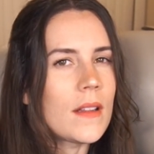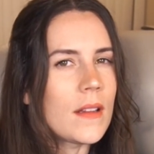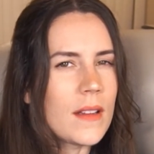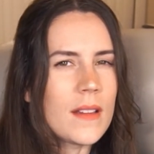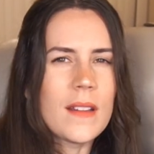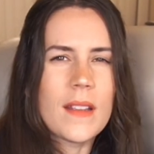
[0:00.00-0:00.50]

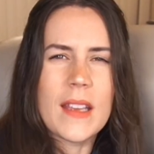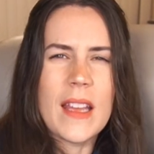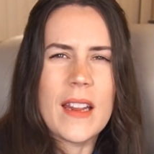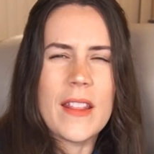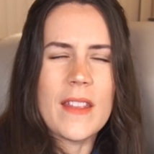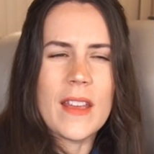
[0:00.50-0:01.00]
And then,
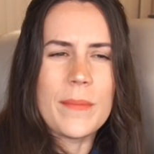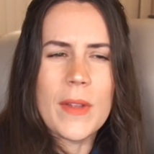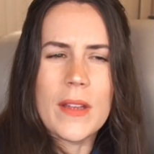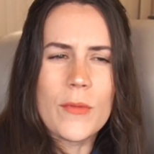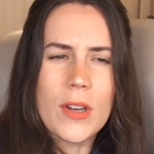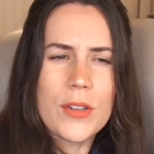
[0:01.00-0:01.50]
again, I'm
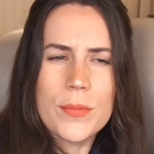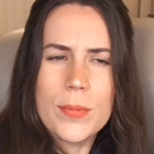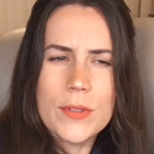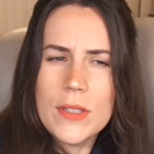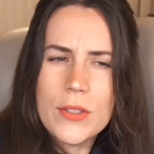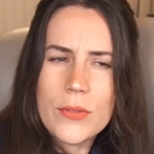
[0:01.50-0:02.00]
not
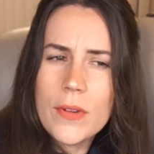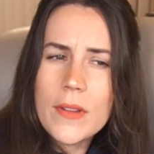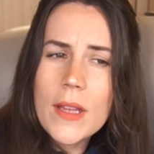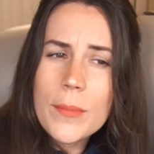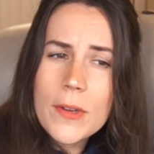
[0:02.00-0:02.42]
100% sure on that